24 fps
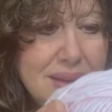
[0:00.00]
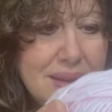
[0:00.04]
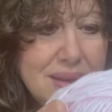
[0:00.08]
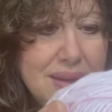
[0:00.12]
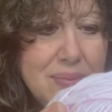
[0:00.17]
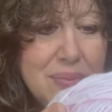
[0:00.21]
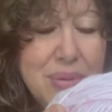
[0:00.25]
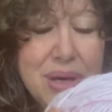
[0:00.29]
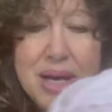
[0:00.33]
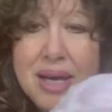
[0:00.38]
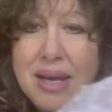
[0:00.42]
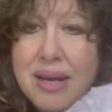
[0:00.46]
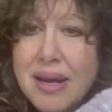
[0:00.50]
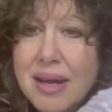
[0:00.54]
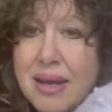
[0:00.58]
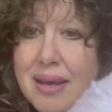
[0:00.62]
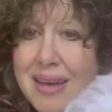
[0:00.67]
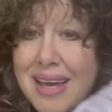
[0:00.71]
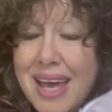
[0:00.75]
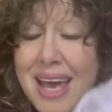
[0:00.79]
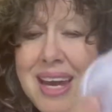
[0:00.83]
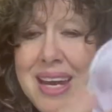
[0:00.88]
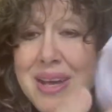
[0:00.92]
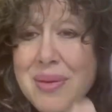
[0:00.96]
But
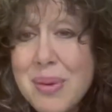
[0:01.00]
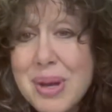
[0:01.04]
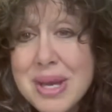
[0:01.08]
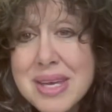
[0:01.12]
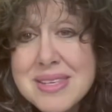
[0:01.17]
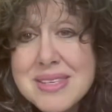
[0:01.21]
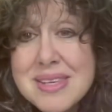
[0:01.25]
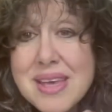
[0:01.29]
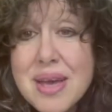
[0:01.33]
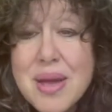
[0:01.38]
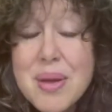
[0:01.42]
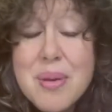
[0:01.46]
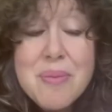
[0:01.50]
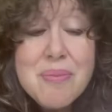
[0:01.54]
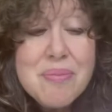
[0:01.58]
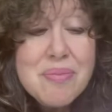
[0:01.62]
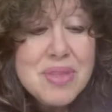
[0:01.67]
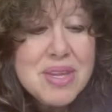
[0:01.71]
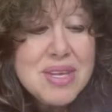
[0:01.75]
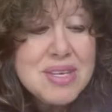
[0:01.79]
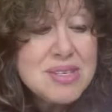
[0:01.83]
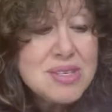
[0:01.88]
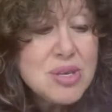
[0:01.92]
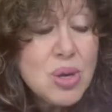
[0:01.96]
anyways,
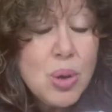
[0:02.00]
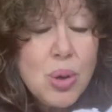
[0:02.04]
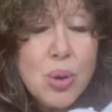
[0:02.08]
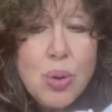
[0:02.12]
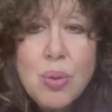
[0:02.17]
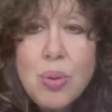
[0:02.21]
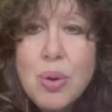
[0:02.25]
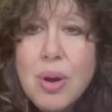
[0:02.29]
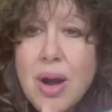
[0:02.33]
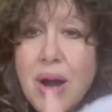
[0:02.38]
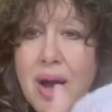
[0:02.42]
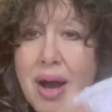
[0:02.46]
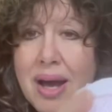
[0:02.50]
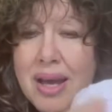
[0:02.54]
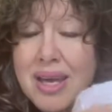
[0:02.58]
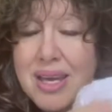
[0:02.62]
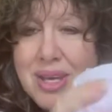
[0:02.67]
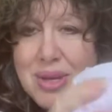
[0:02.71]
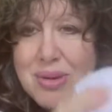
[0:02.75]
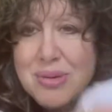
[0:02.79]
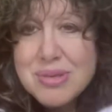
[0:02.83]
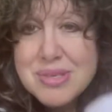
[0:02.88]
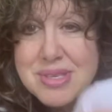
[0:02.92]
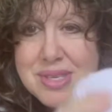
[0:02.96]
so I
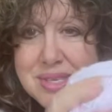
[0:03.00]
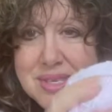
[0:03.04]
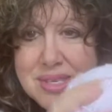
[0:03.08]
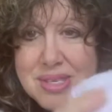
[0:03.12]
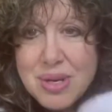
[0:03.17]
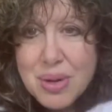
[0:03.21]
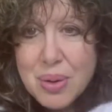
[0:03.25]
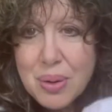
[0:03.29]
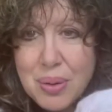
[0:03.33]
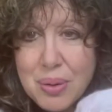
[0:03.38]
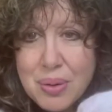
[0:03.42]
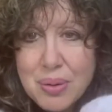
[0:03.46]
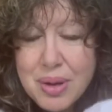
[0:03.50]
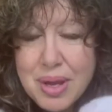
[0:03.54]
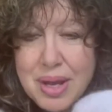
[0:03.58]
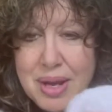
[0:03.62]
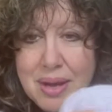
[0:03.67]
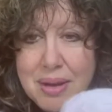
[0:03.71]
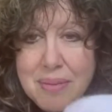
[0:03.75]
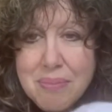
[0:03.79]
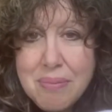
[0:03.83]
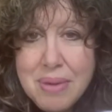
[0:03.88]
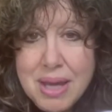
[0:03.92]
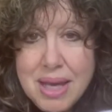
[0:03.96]
use this yarn and
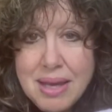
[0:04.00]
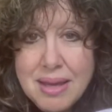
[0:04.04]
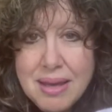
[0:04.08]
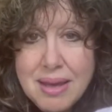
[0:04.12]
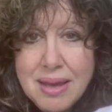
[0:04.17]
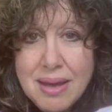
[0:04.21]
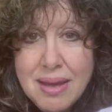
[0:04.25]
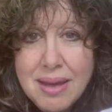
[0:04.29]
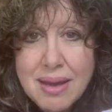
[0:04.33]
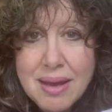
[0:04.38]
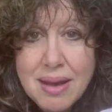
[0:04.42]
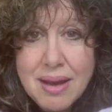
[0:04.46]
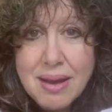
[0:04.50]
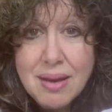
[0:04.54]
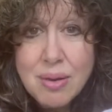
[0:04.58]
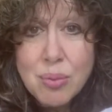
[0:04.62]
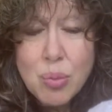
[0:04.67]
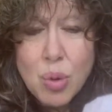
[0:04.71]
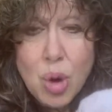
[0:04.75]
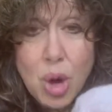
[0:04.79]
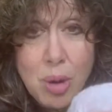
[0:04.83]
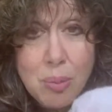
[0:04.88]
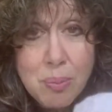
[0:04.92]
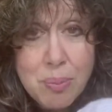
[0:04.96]
I'm making a
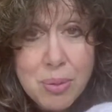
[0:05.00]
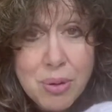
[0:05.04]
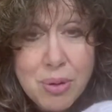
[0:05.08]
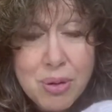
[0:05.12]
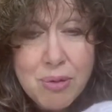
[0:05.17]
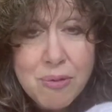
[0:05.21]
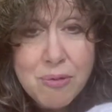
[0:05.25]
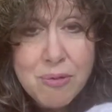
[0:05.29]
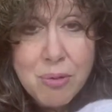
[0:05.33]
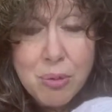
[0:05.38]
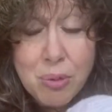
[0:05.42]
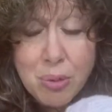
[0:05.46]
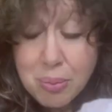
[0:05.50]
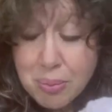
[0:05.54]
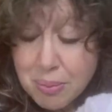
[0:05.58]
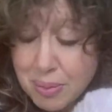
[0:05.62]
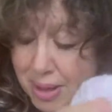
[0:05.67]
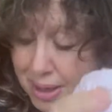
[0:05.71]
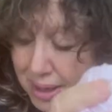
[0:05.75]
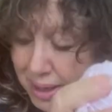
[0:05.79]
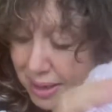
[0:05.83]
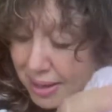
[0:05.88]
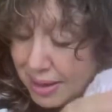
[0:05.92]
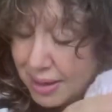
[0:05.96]
romper for
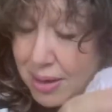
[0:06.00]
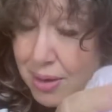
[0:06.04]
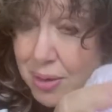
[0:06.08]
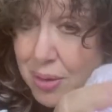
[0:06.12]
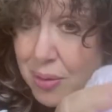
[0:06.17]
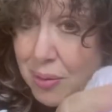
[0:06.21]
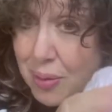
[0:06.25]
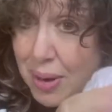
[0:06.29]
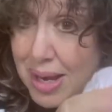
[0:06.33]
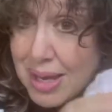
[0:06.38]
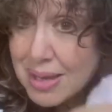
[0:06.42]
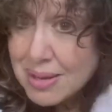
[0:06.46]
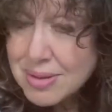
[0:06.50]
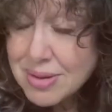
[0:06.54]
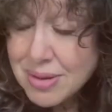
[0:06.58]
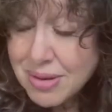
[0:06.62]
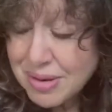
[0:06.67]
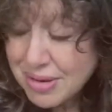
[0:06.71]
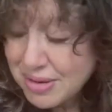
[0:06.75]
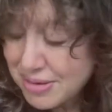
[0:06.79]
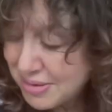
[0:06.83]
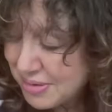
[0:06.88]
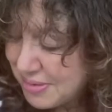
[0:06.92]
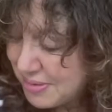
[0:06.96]
my
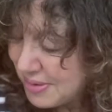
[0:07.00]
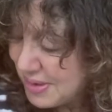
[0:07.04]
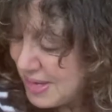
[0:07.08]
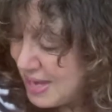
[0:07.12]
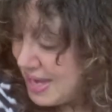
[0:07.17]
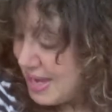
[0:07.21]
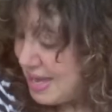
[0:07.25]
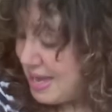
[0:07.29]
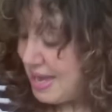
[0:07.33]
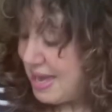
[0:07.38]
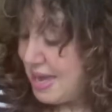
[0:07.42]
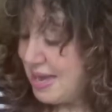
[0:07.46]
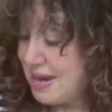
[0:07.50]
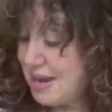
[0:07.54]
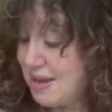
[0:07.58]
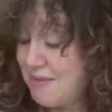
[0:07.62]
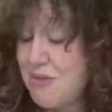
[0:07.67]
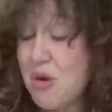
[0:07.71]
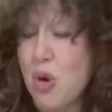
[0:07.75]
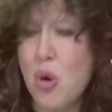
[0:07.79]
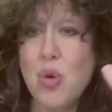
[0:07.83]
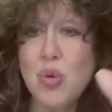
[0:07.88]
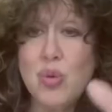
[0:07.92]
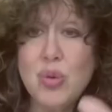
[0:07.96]
granddaughter and I've
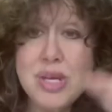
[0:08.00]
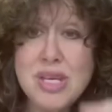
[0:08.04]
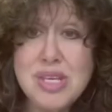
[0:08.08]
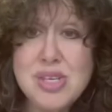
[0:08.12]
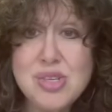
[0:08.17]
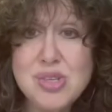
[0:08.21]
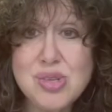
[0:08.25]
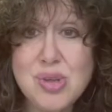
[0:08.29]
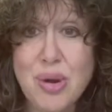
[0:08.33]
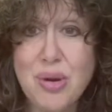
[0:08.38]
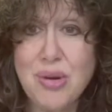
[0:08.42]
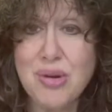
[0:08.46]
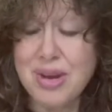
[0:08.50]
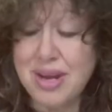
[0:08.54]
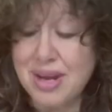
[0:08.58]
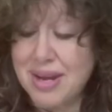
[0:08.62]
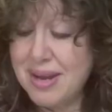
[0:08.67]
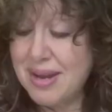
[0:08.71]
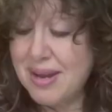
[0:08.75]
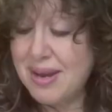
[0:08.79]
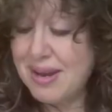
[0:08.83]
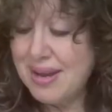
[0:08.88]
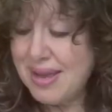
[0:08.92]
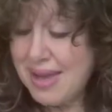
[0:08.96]
only started
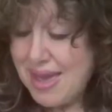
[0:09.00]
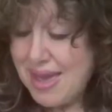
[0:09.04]
it